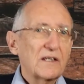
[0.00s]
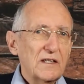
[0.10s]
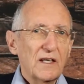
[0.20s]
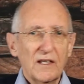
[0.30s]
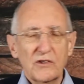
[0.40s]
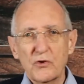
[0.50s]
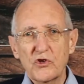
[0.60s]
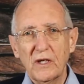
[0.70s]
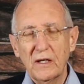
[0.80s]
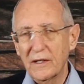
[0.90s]
Just
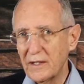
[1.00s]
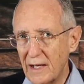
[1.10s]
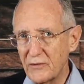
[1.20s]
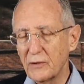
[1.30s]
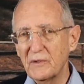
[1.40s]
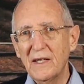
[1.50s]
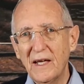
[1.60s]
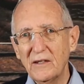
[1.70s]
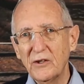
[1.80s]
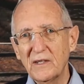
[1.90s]
like
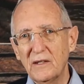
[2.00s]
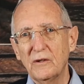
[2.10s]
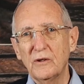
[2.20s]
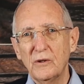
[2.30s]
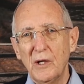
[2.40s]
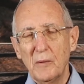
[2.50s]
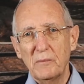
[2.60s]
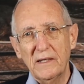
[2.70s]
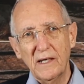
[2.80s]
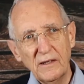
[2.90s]
NADH, with
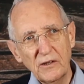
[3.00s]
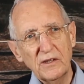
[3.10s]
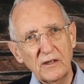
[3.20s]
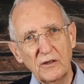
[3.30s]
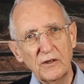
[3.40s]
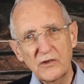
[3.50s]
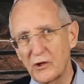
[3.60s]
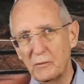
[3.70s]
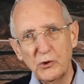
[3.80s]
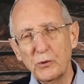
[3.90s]
NADH,
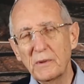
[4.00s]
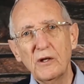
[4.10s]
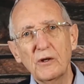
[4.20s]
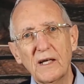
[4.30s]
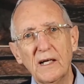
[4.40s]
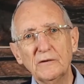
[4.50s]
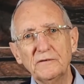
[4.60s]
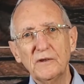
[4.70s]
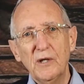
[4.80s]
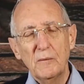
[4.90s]
which you can buy as
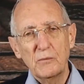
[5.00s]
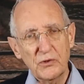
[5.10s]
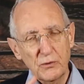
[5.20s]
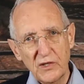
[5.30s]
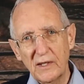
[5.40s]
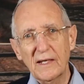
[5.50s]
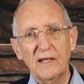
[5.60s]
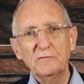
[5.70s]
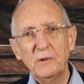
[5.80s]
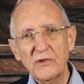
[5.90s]
well, you
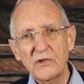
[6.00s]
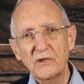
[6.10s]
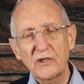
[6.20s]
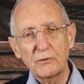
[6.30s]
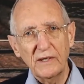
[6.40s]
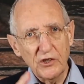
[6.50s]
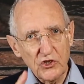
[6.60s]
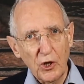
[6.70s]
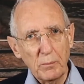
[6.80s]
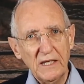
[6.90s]
have to be very careful
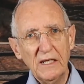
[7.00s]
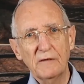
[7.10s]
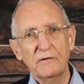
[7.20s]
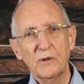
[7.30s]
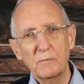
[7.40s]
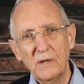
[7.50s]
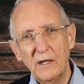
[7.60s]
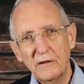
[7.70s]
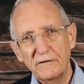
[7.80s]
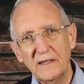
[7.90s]
to find a product
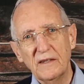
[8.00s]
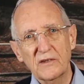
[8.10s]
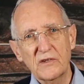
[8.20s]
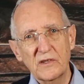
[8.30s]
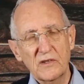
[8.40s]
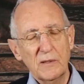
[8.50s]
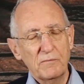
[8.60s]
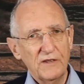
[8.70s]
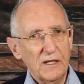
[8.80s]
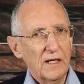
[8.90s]
with a stable
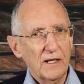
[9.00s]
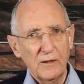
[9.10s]
form.